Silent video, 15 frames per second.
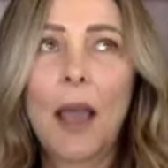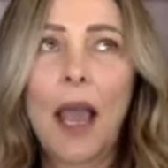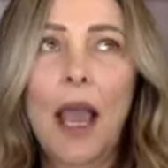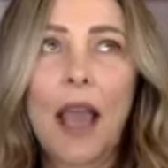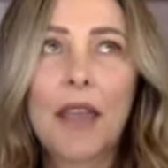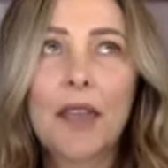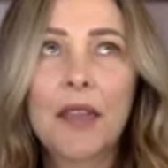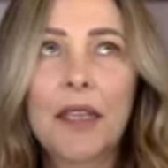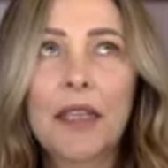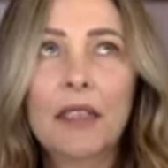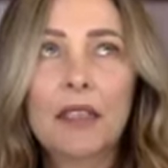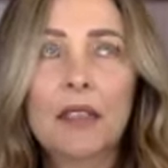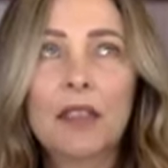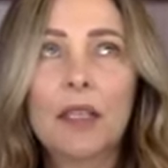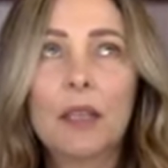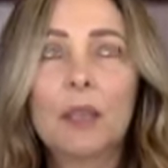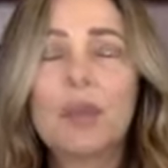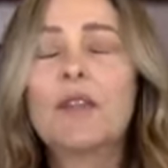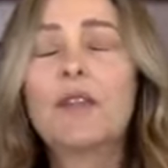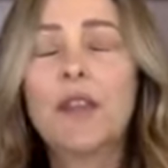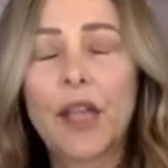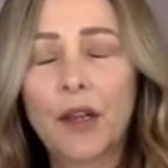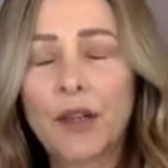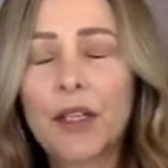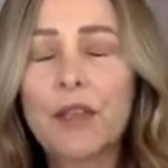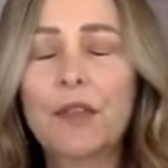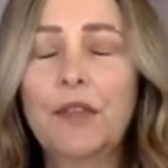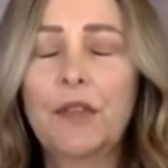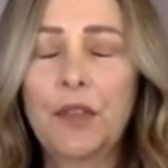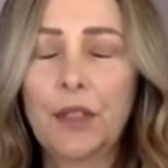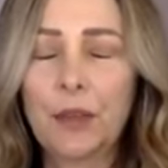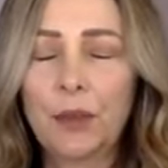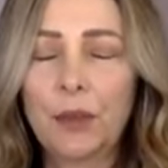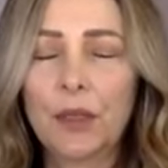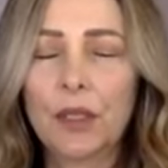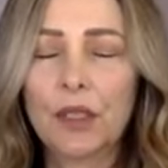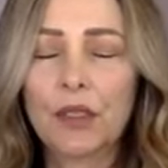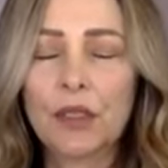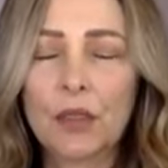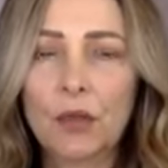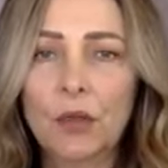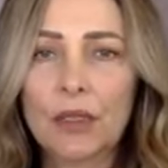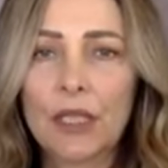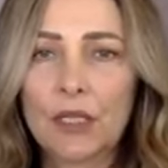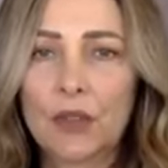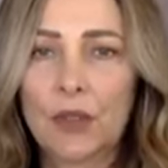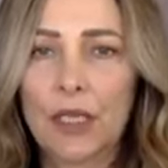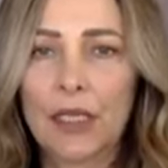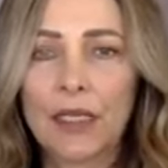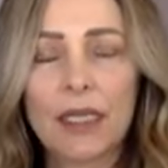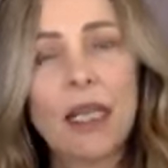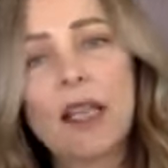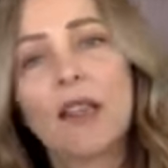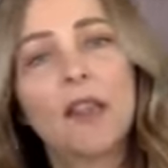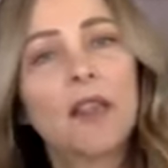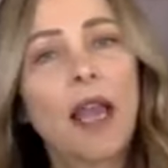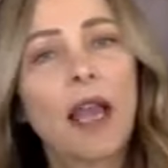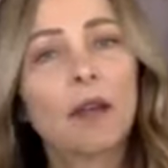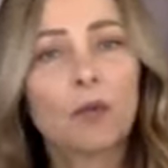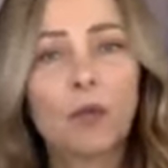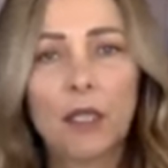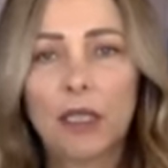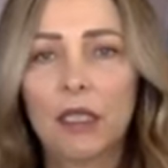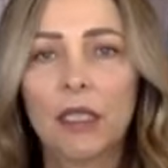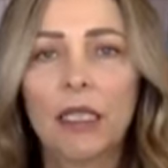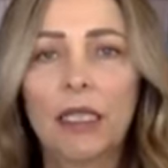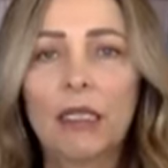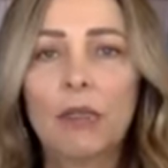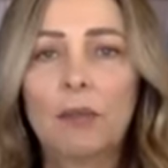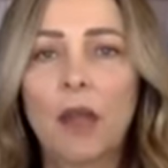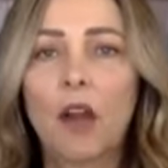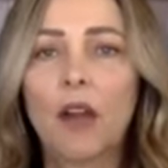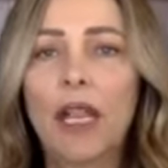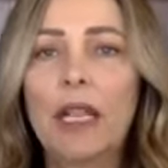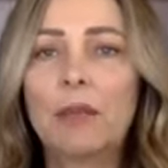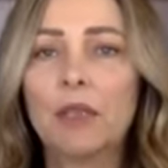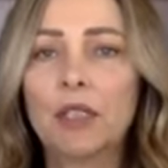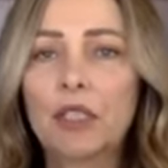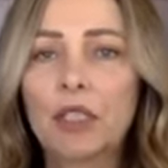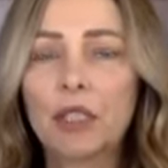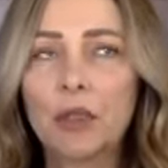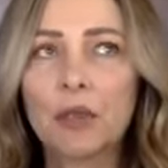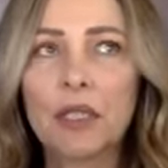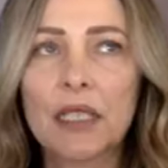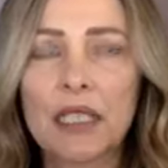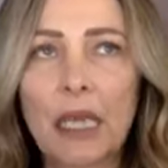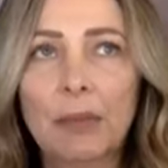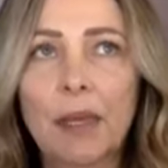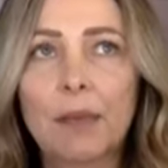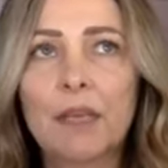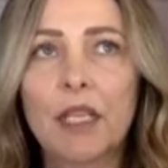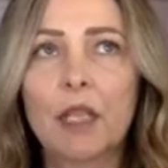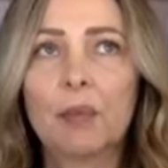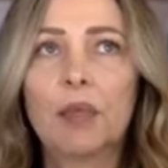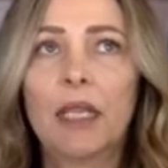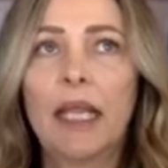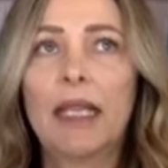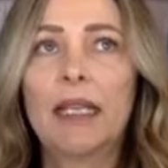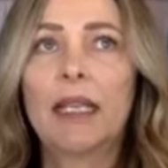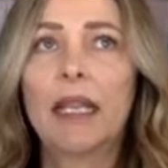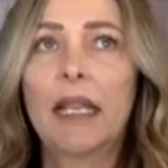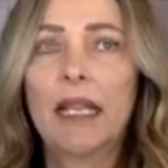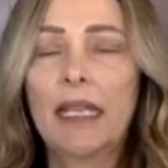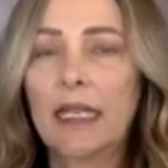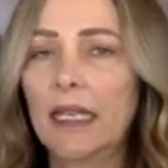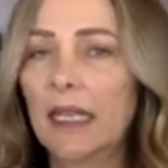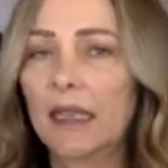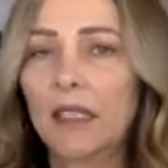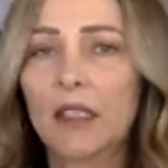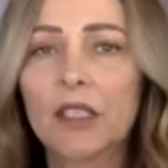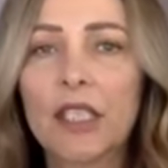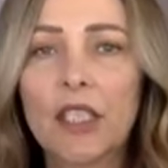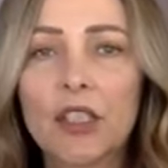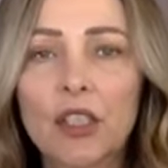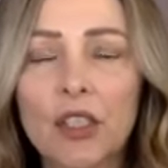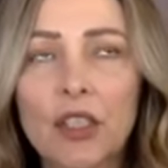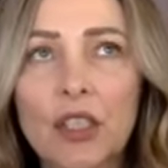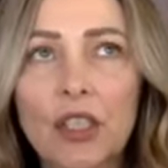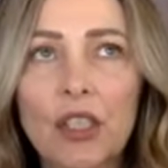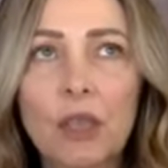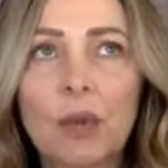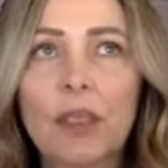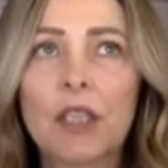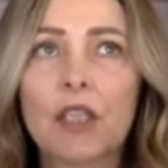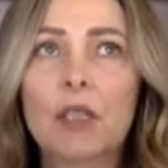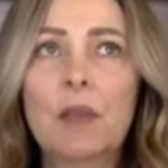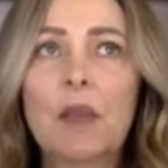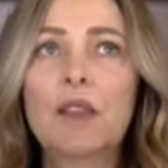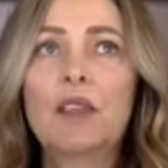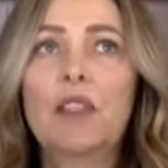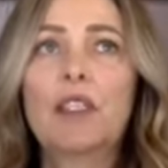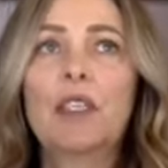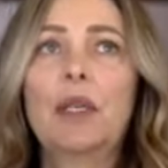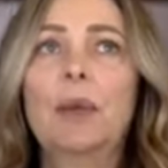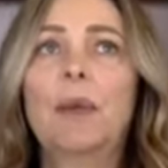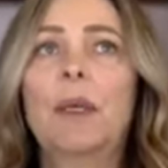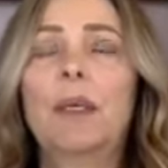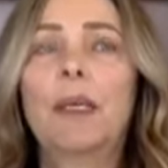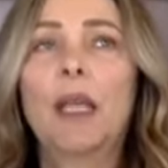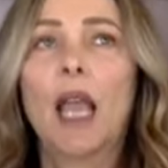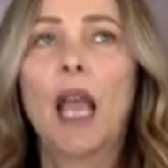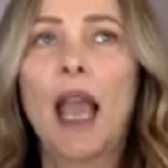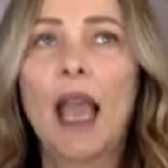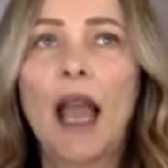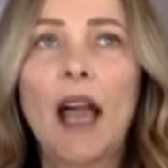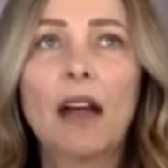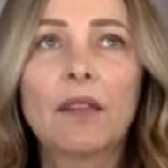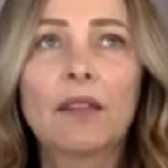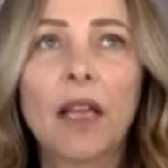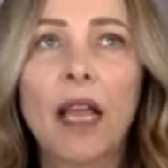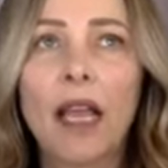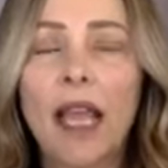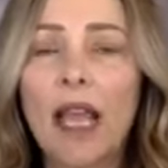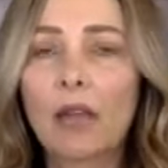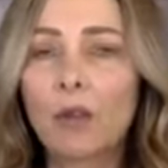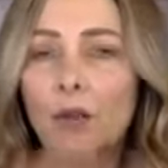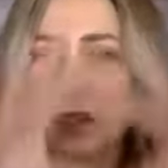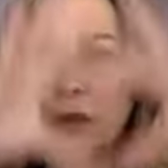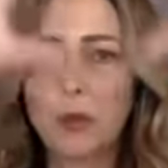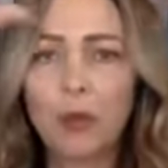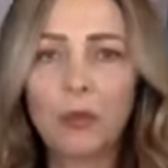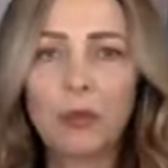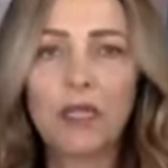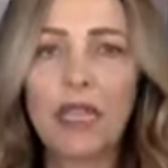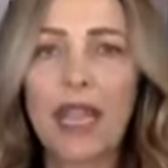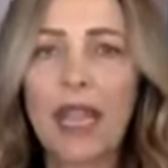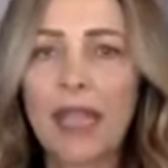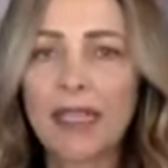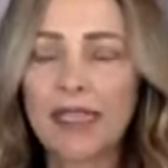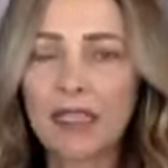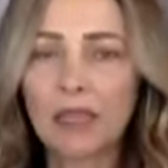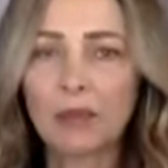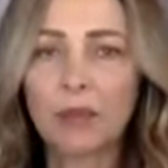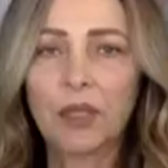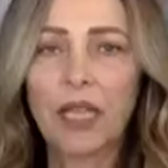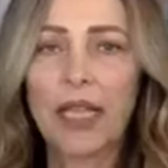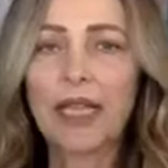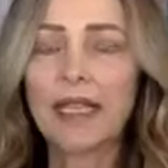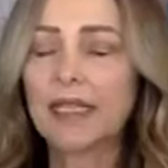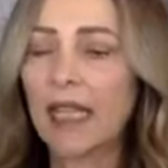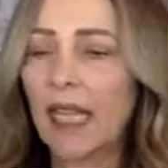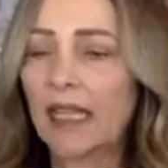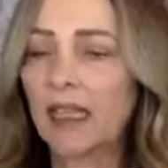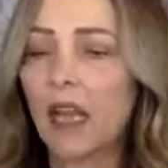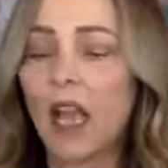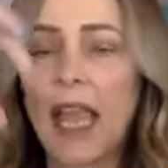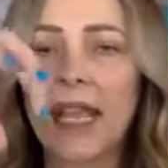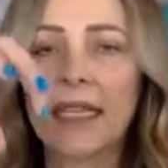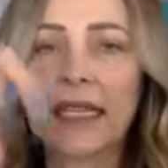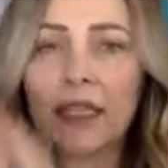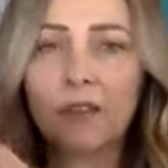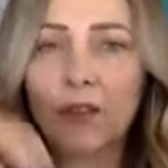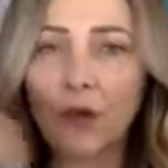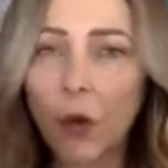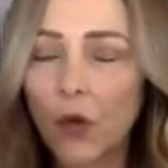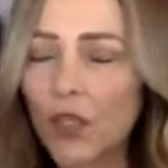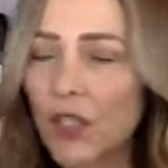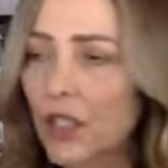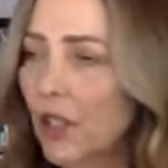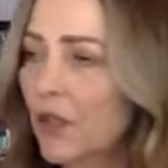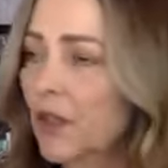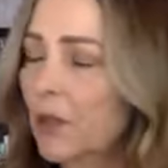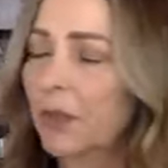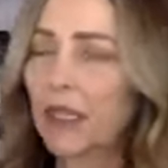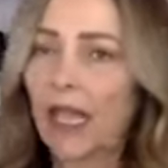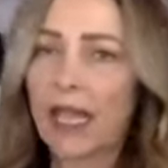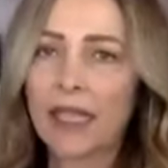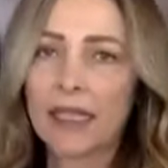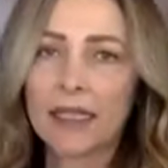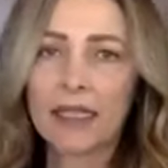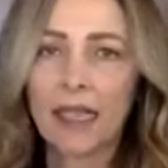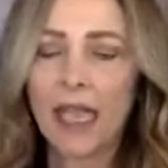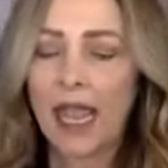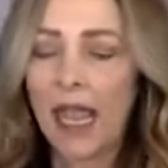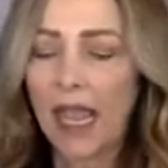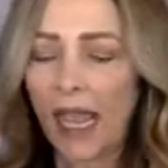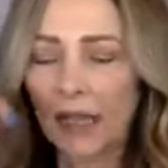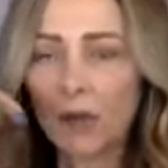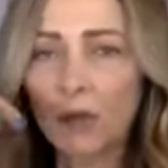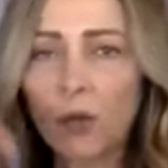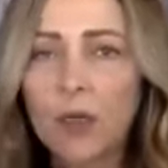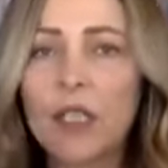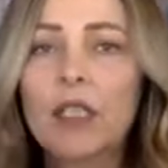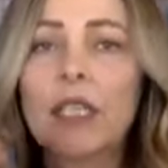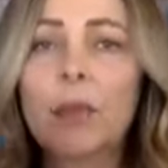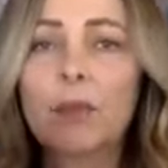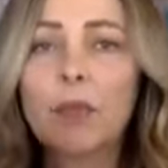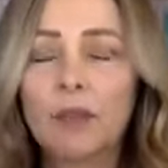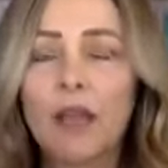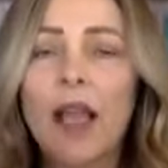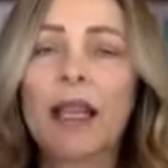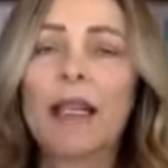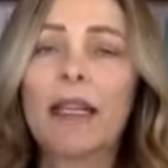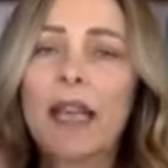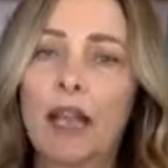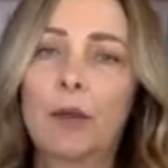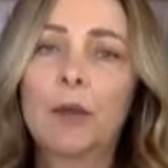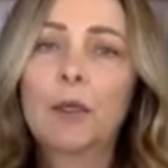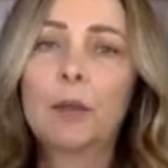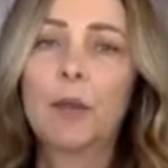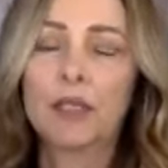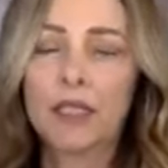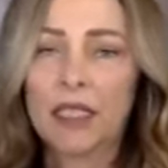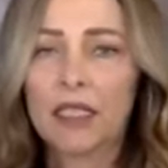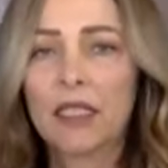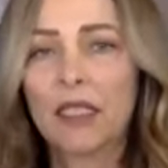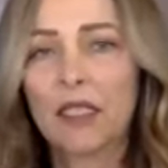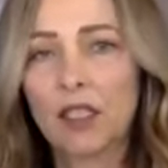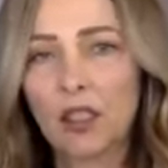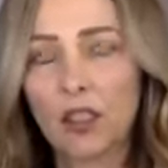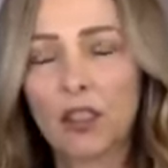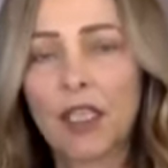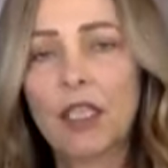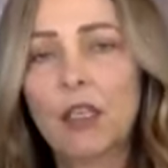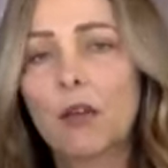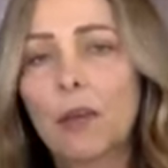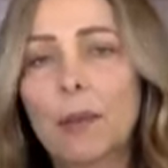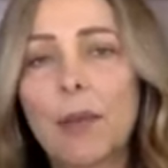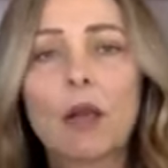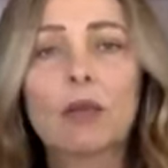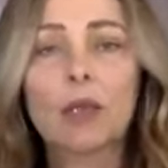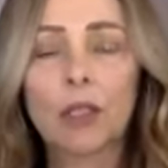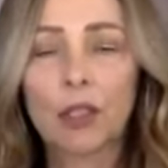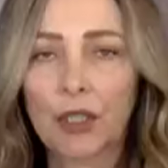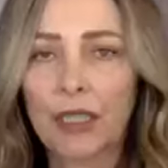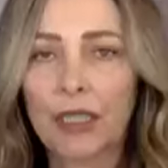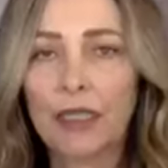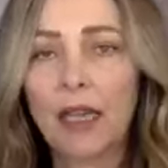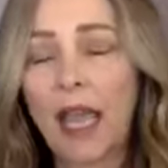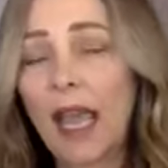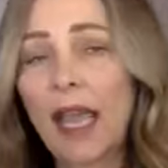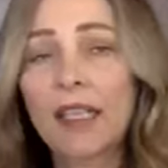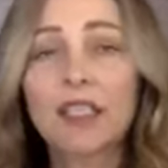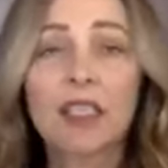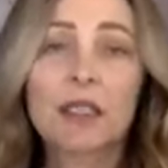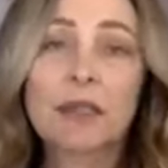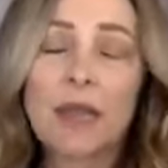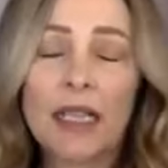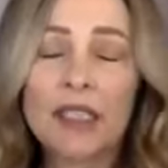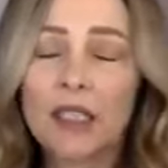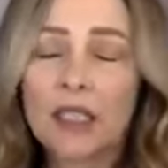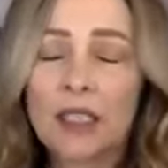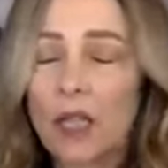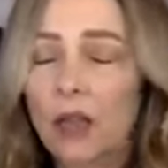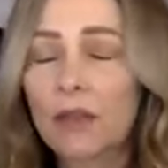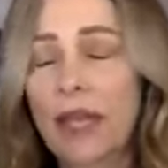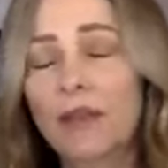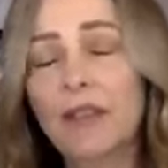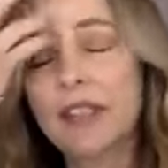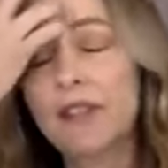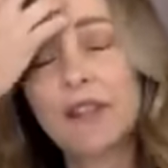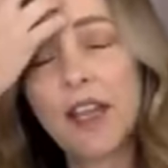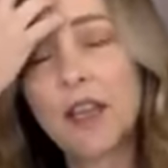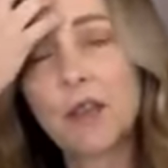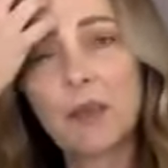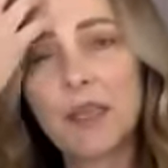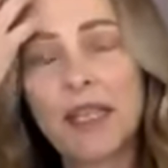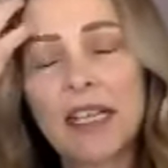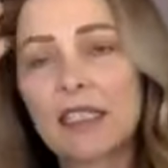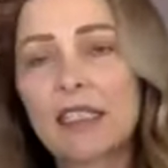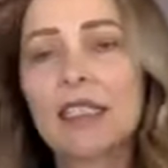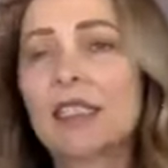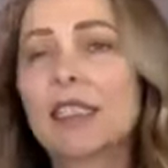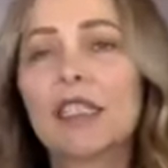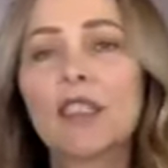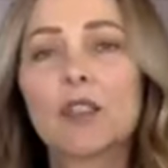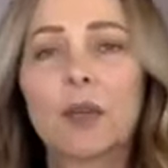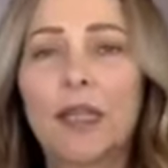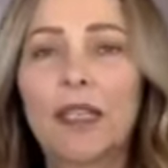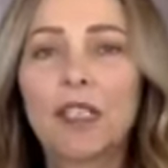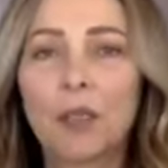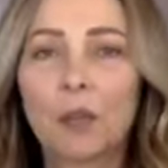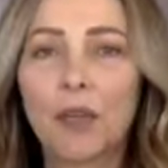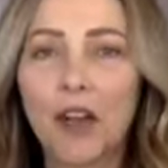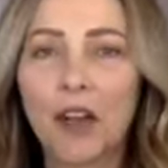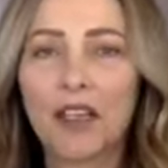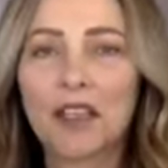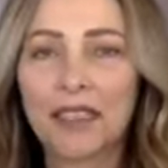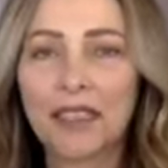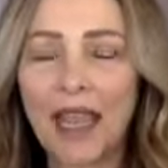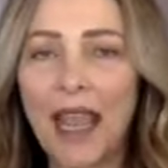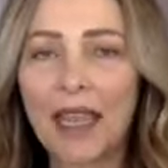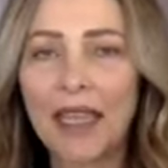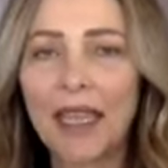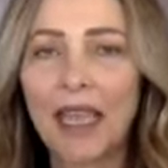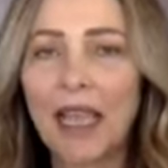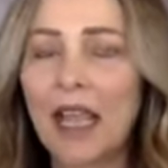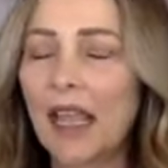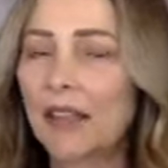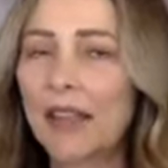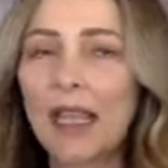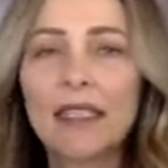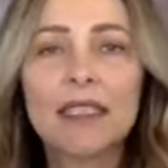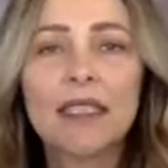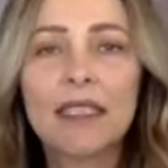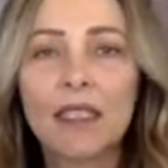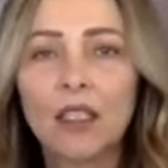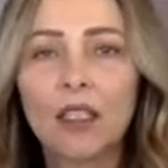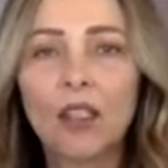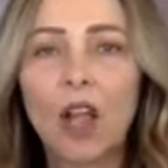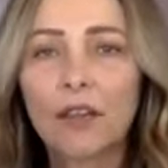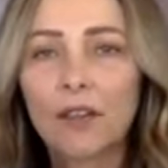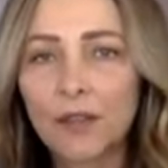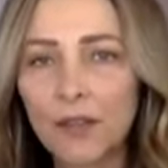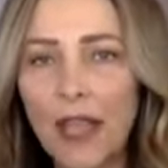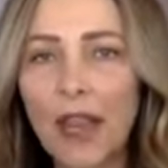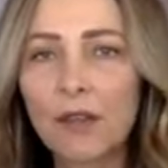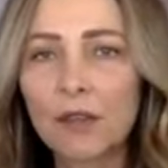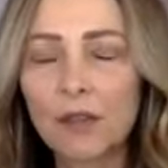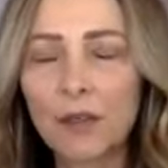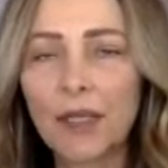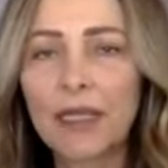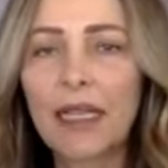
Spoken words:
I think there'll be very few school districts that really are able to step up to the plate, get their teachers to do what they're supposed to do, have equitable plans in place, and enforce those plans, and really provide an equitable distance learning or remote learning. I just don't have any faith, because this situation we are today, they still are floundering,